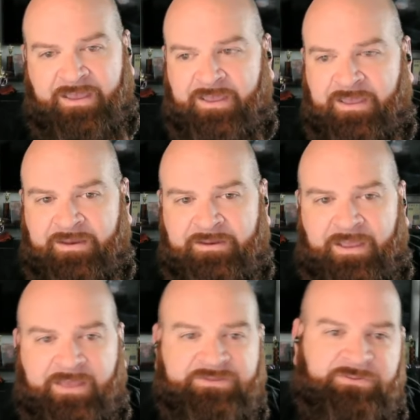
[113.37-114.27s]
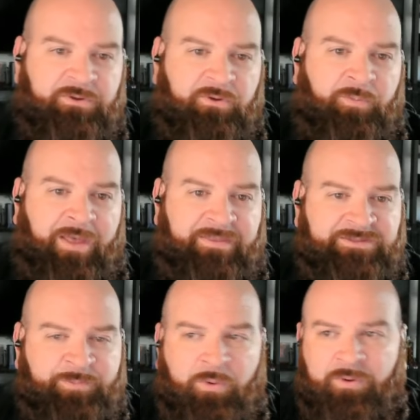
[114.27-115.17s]
And as you know, by
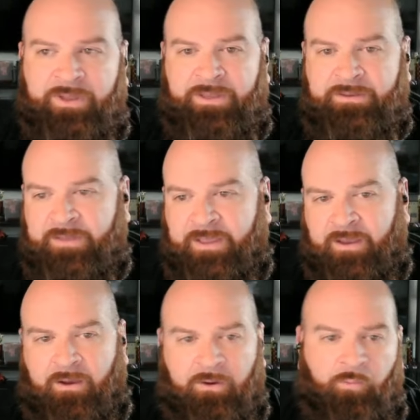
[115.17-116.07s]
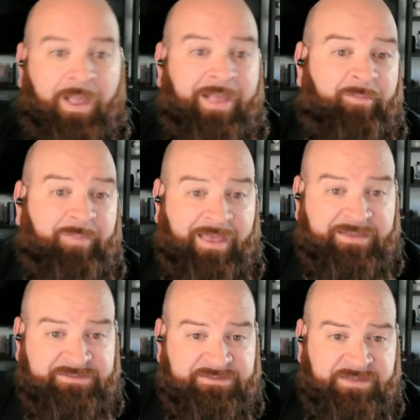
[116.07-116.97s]
this point, they are well
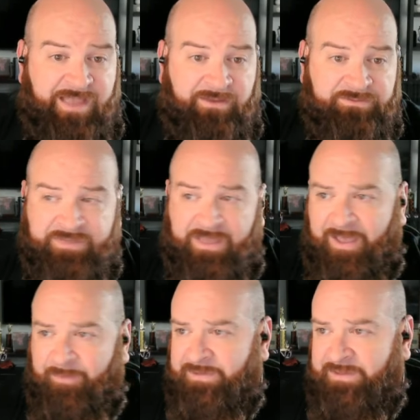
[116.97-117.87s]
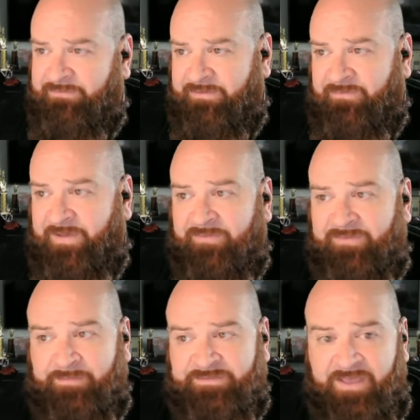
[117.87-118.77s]
past the Chicago Sky, I believe like
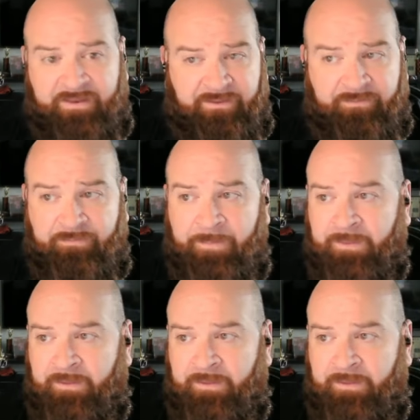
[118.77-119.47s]
five games ahead of them.